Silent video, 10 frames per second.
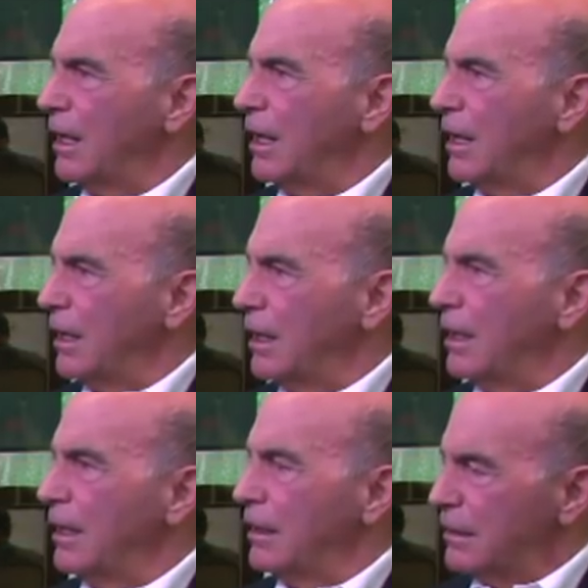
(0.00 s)

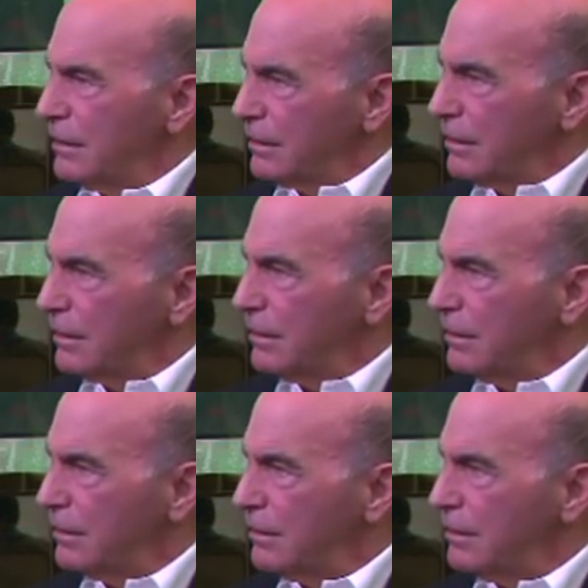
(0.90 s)

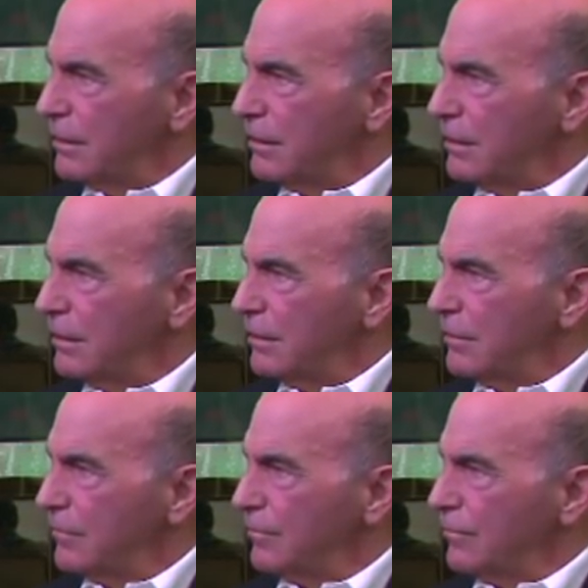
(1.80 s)

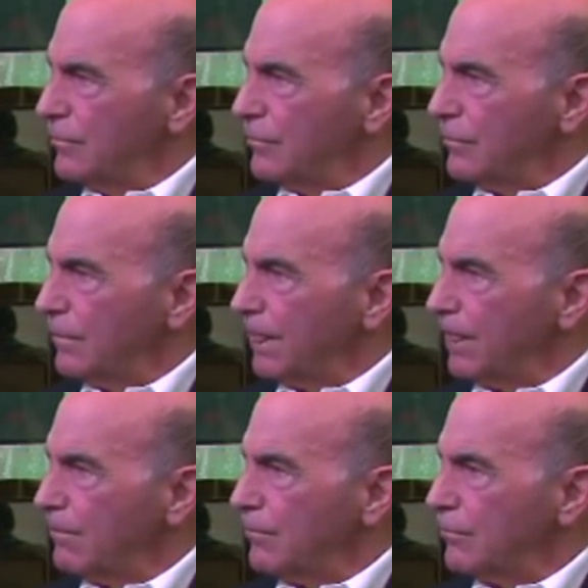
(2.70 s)

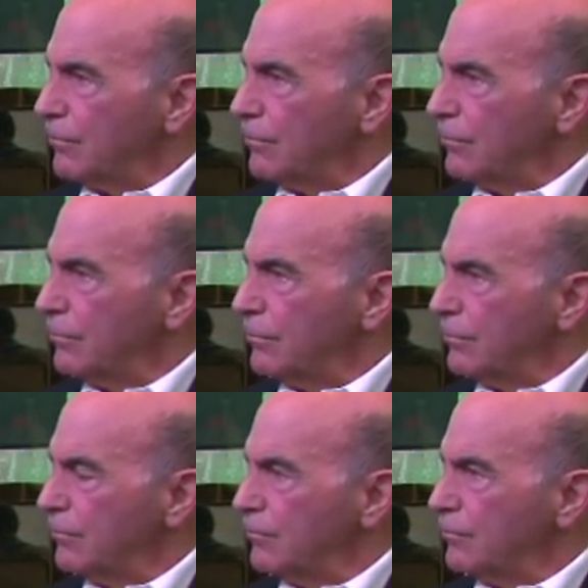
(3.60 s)

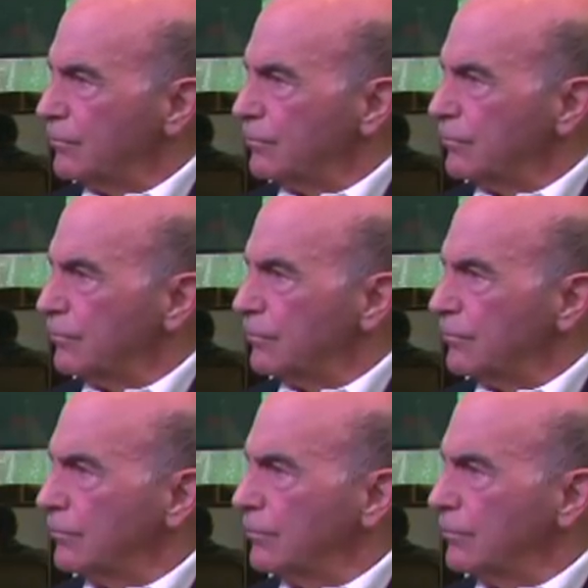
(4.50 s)
This person isn't speaking.